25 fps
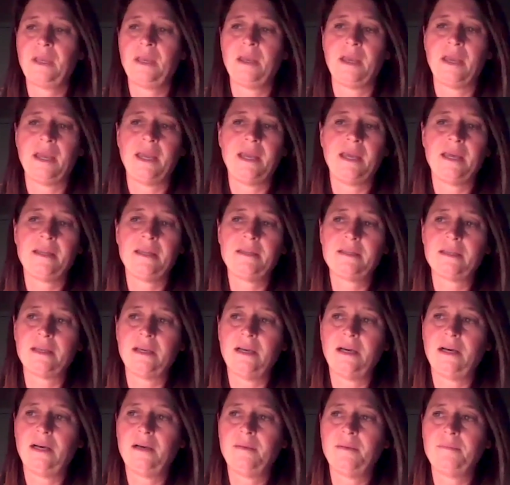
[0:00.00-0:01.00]
And
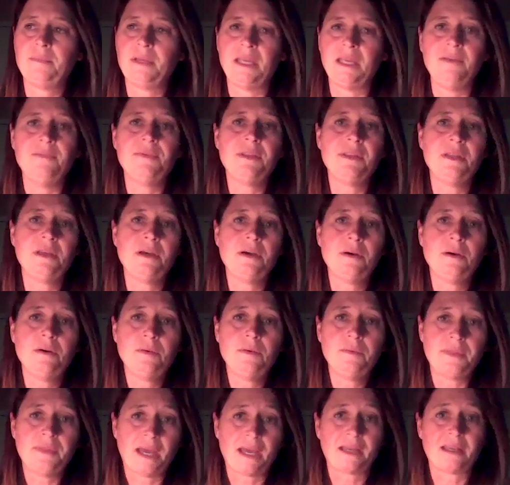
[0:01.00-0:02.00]
even
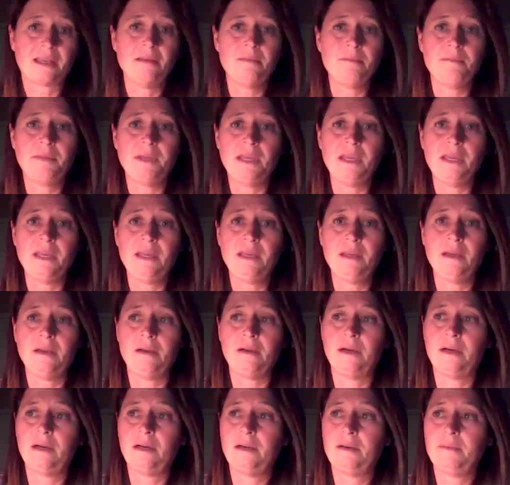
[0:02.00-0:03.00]
though that can be
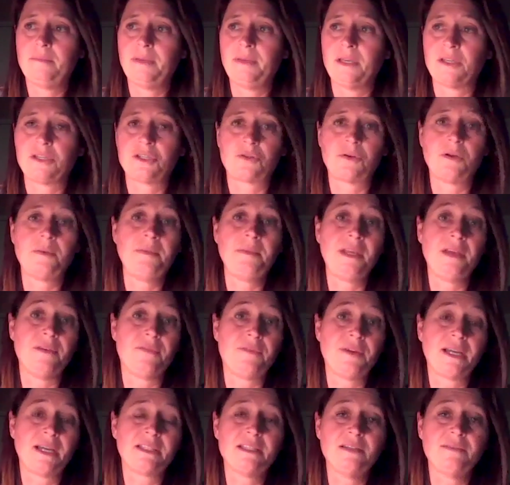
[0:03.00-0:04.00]
extremely
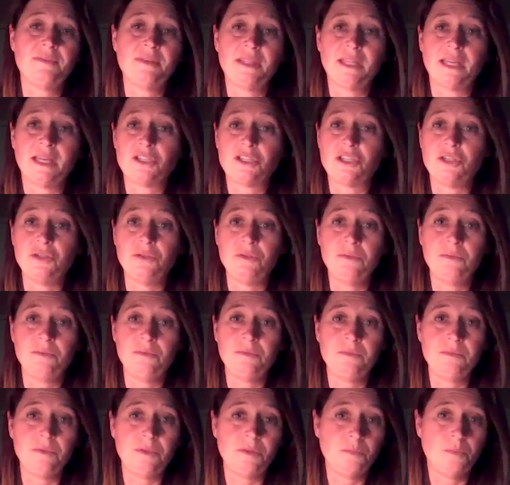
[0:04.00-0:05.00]
effective in that
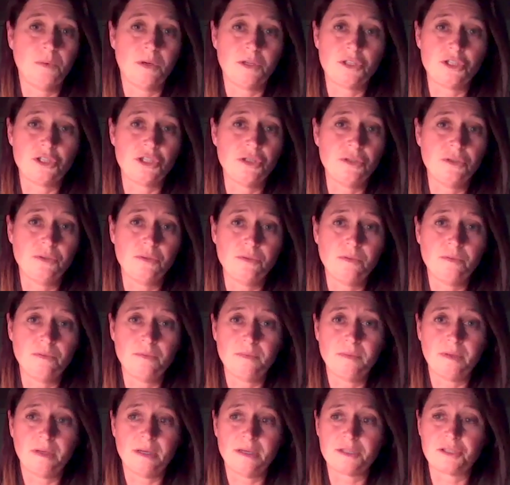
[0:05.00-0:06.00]
once
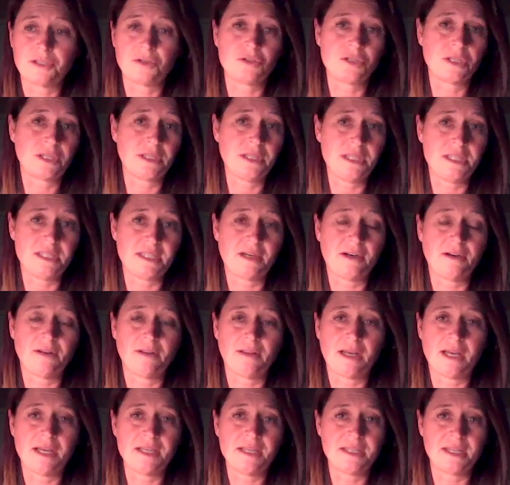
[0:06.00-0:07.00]
you surgically
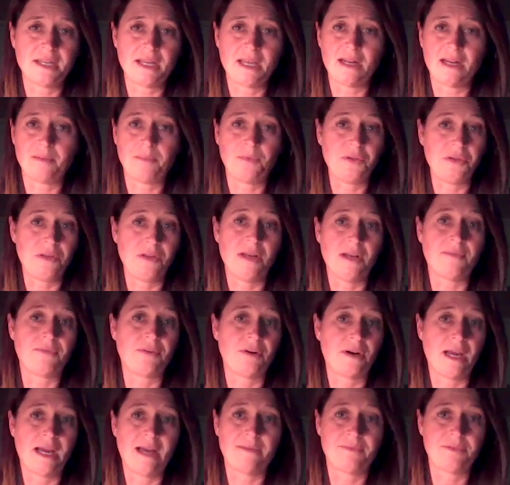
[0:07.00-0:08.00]
sterilize an animal, you
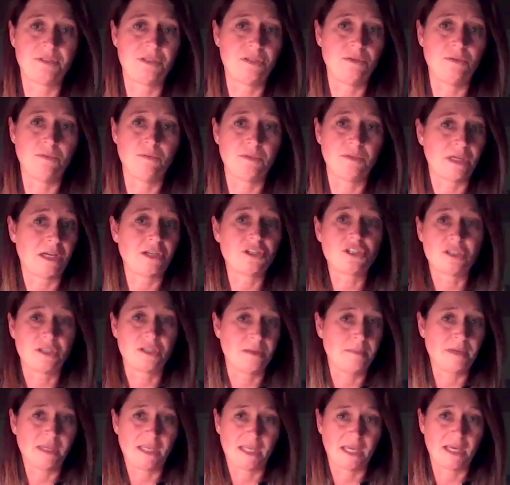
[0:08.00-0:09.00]
never have to touch
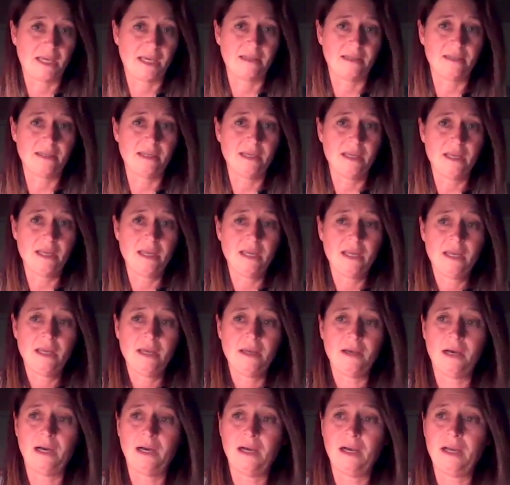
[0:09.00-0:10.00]
them again.
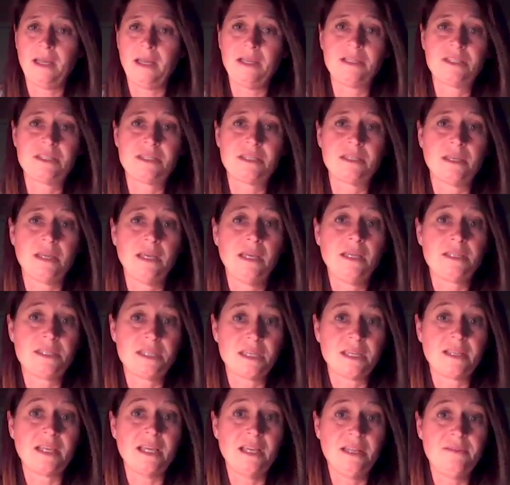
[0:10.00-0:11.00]
It's
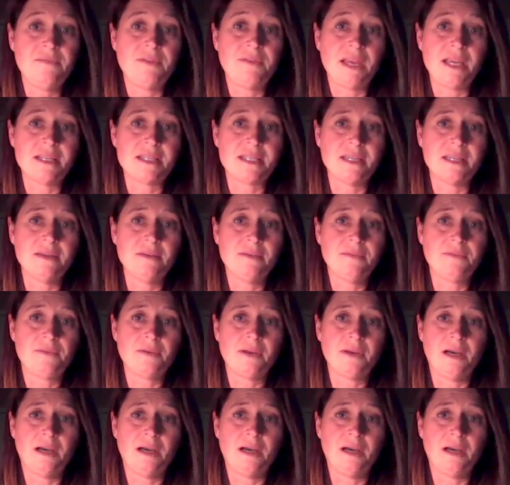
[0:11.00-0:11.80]
invasive.